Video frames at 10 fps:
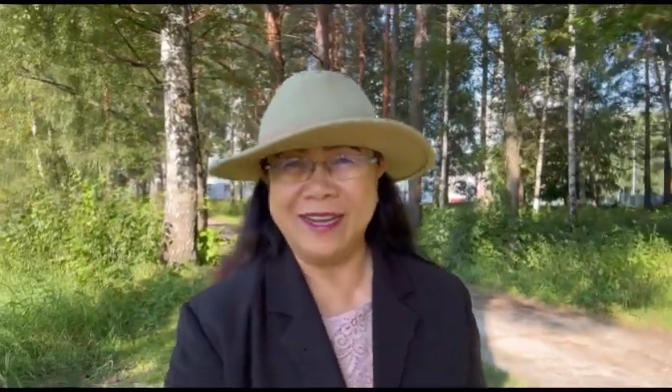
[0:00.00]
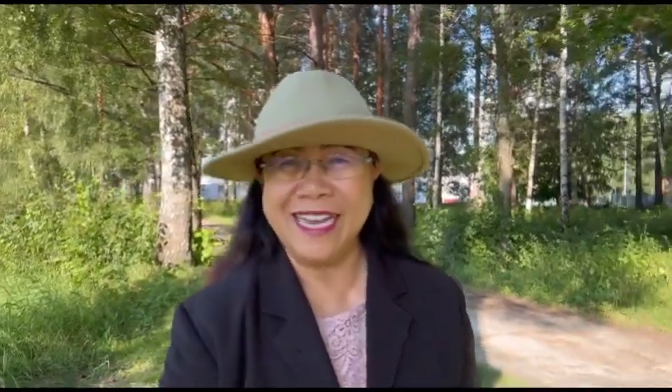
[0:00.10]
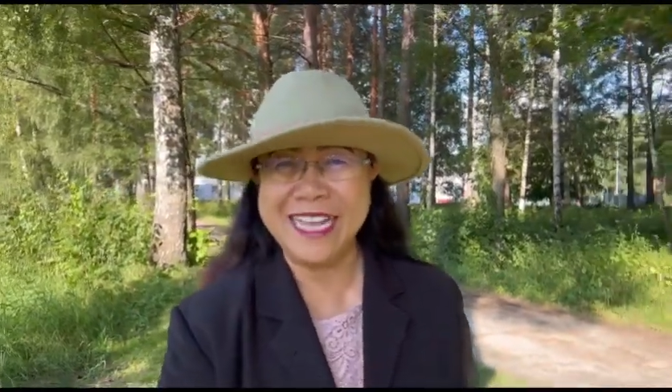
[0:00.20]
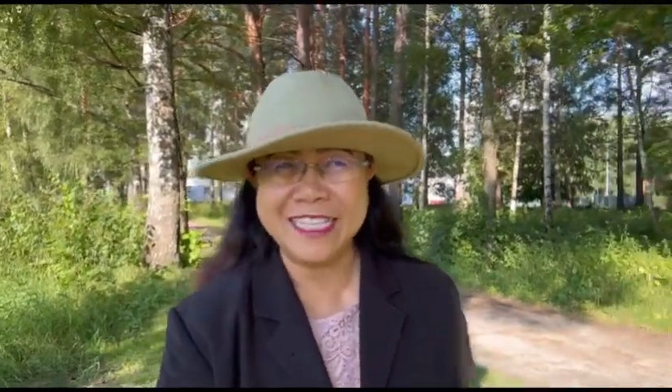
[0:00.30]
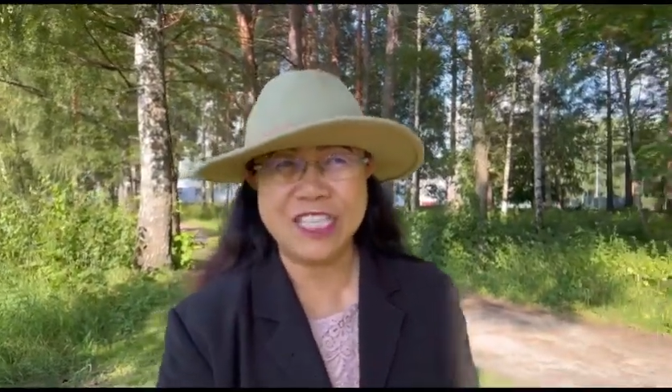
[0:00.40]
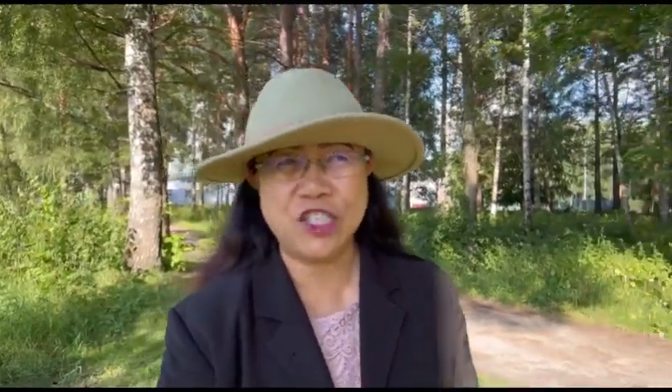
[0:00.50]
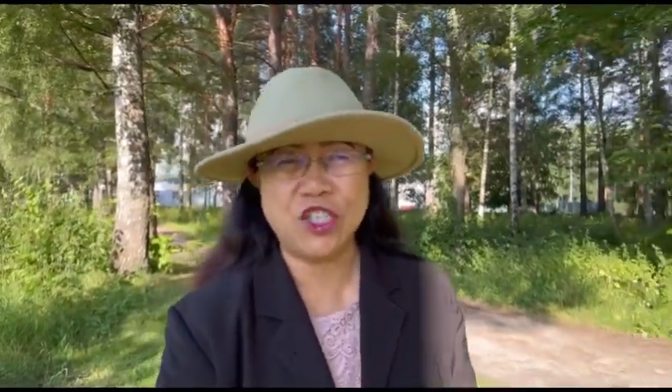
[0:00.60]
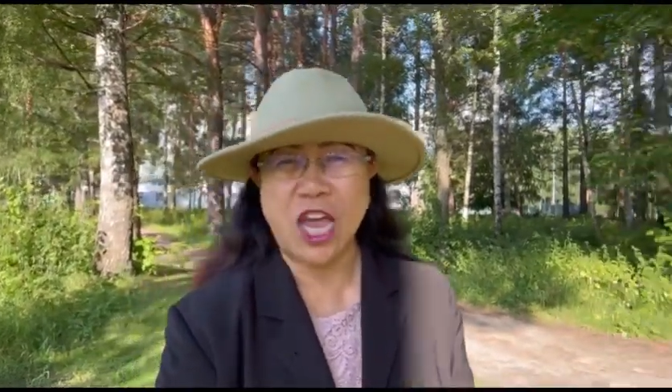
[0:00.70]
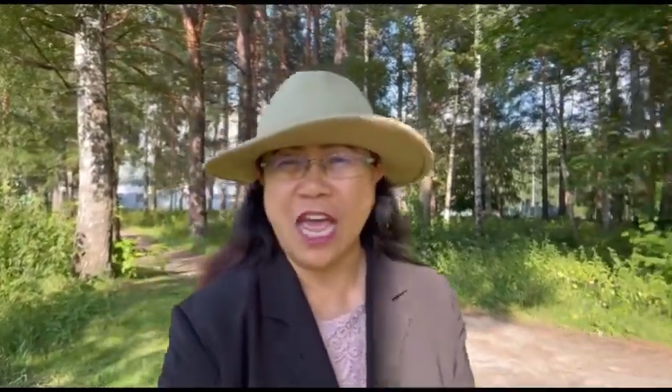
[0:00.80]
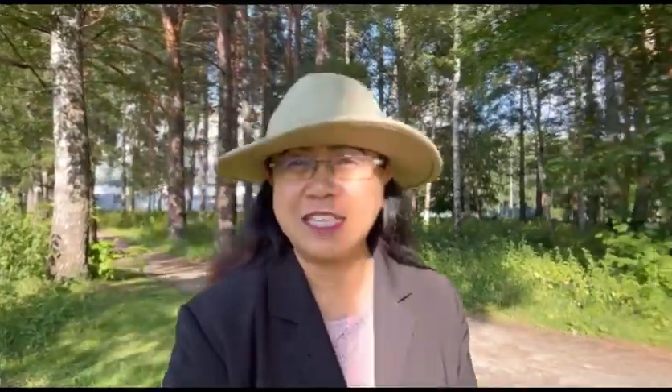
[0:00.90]
This is
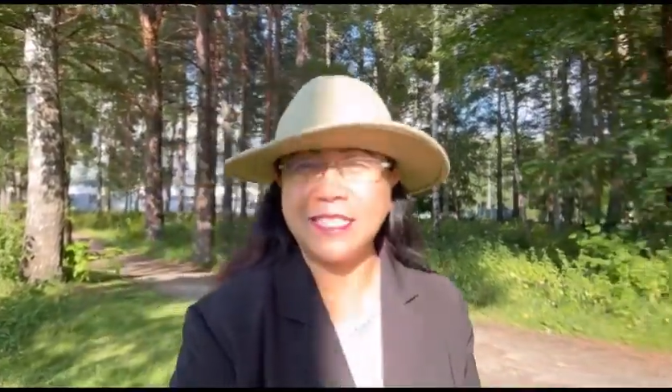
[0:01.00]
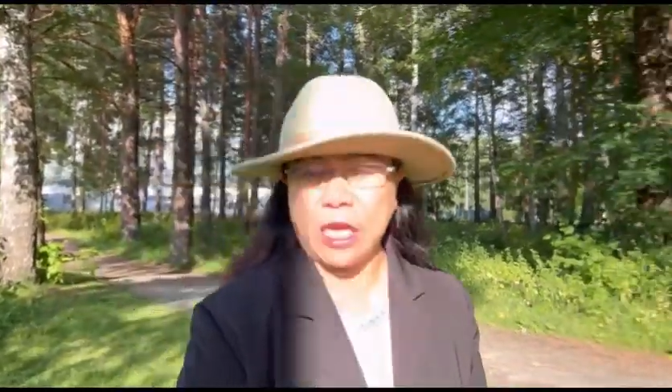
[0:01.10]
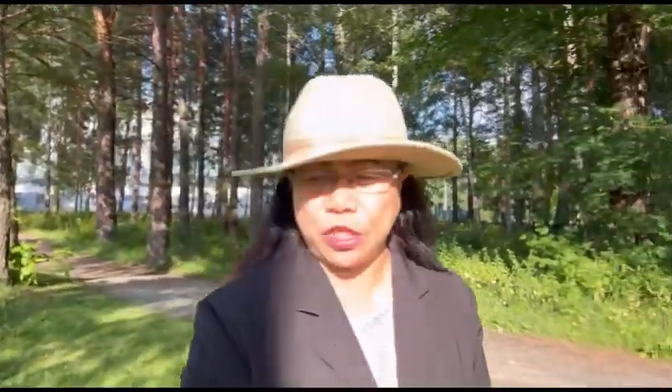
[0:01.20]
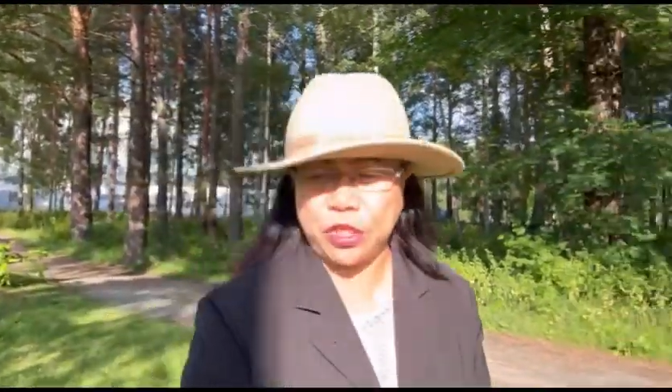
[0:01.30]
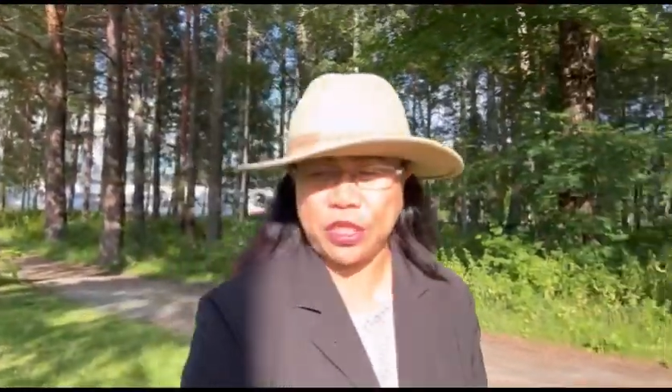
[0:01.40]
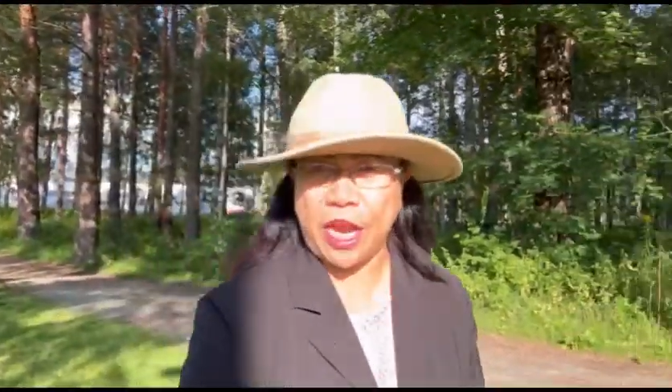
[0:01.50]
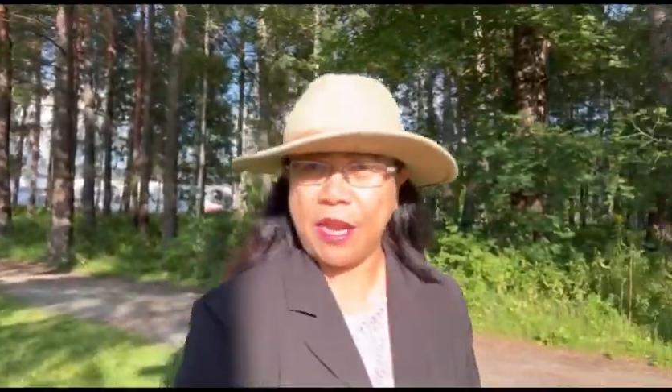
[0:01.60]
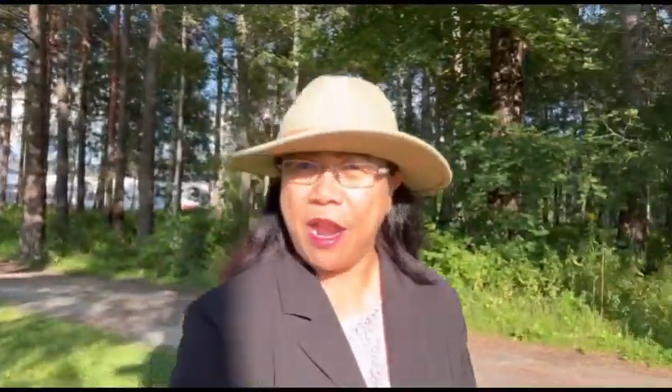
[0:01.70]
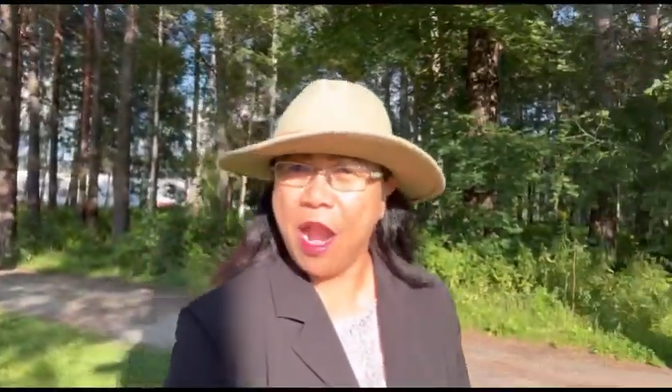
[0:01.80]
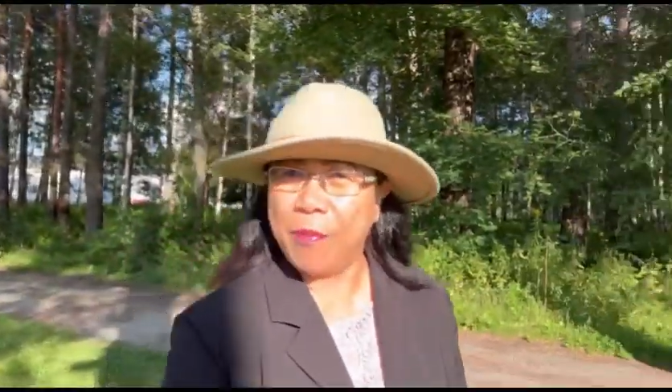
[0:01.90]
just a
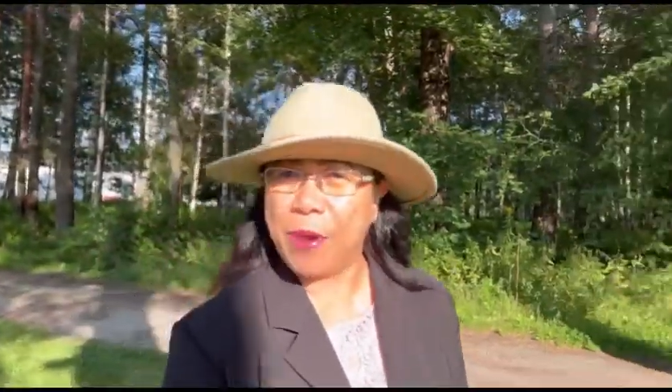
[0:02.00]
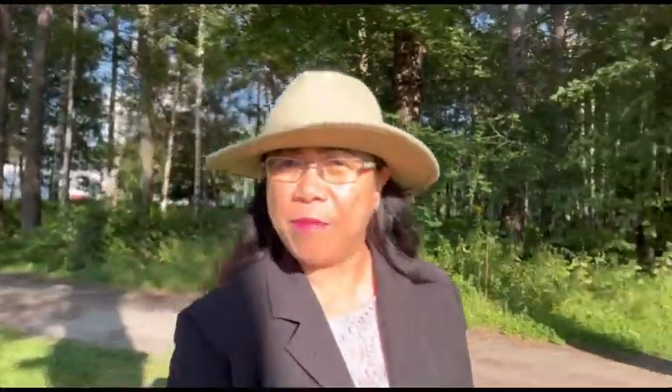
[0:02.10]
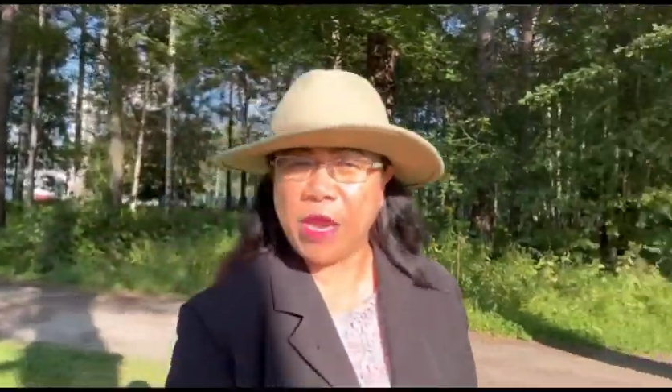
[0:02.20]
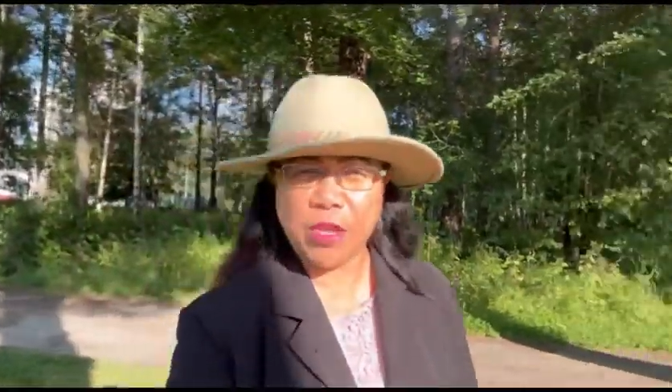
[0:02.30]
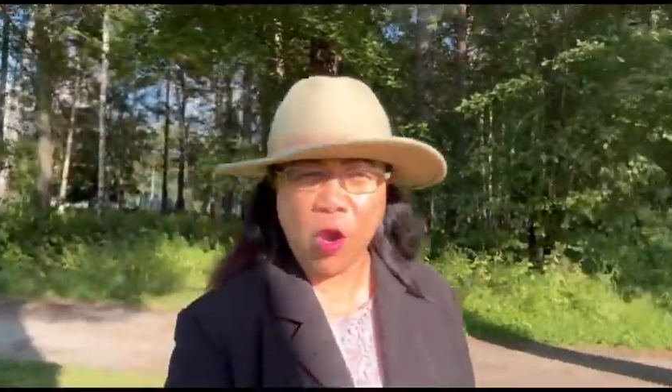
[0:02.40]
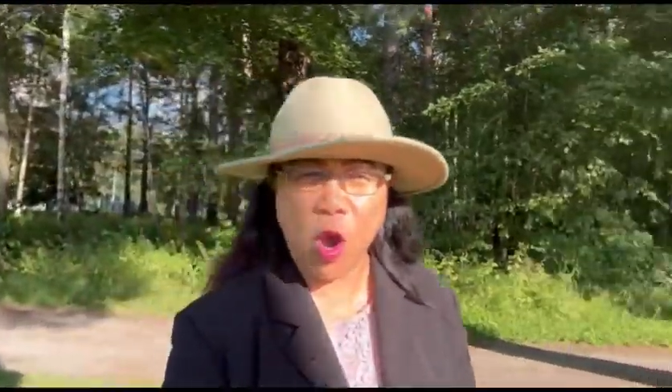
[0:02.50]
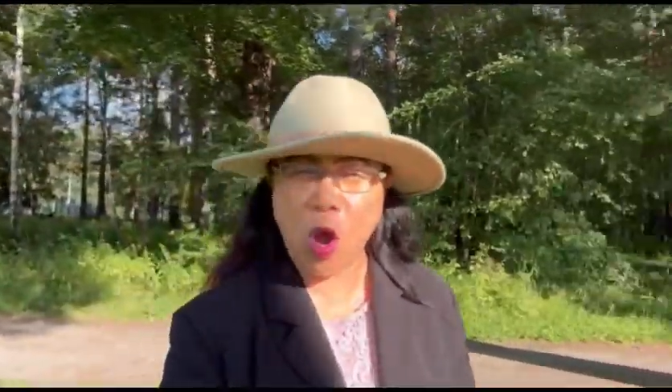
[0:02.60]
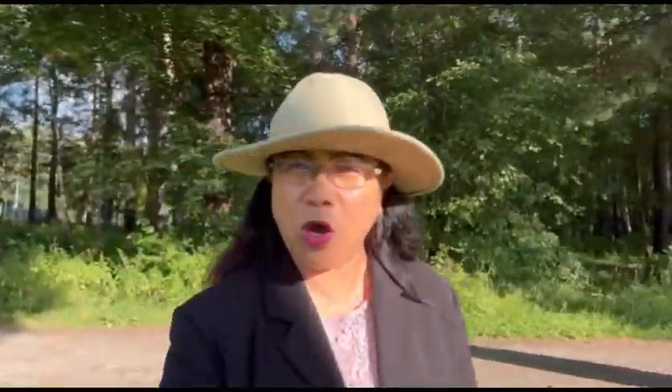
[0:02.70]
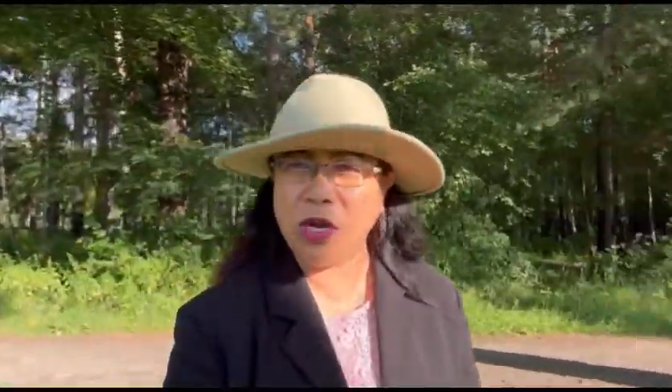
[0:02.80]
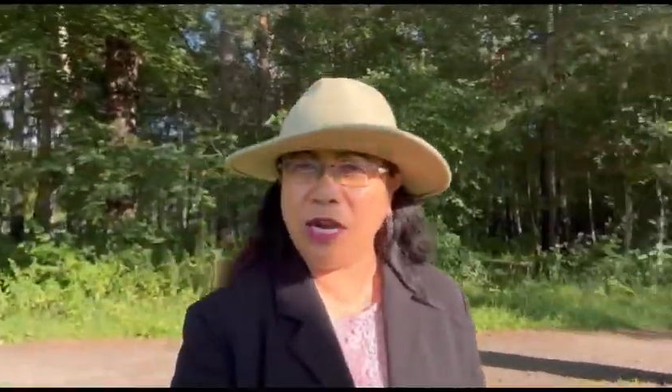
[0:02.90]
share from my
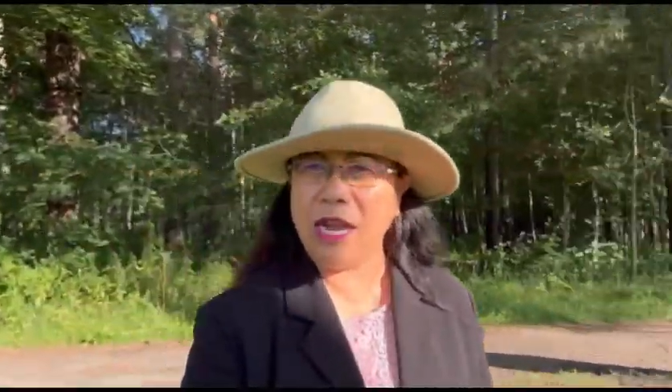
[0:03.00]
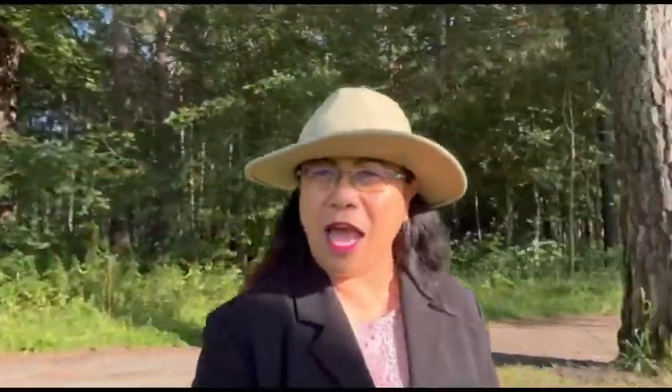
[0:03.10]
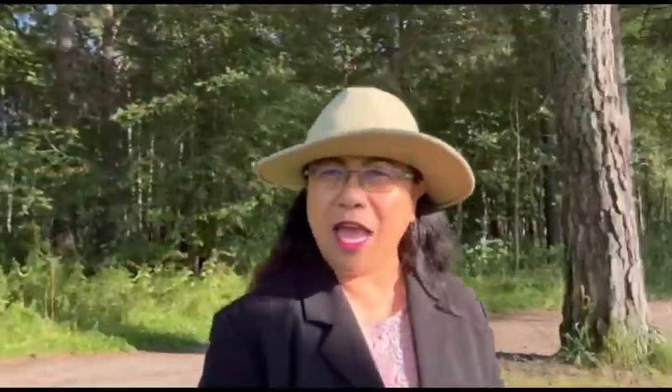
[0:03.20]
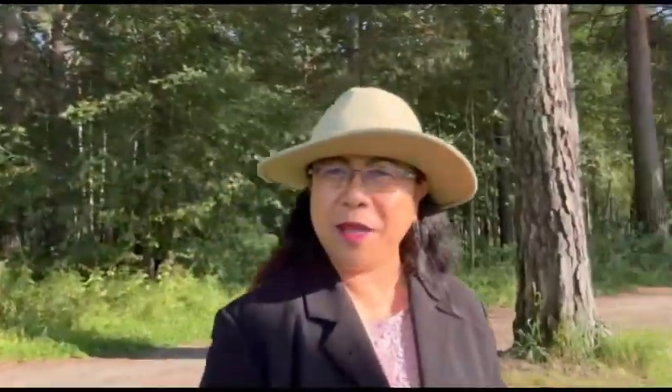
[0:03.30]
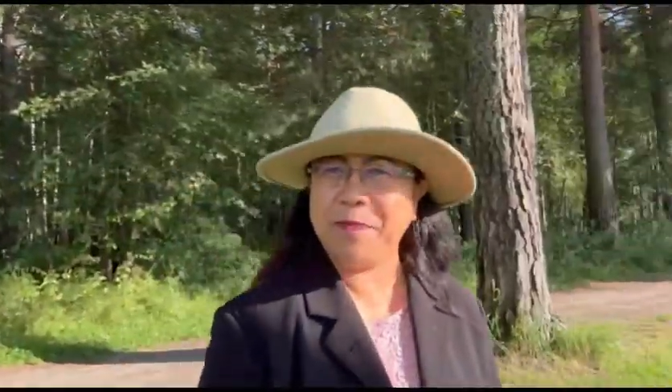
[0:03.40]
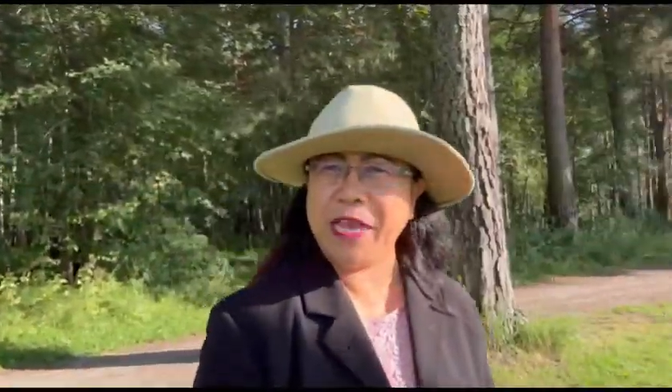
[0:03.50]
own life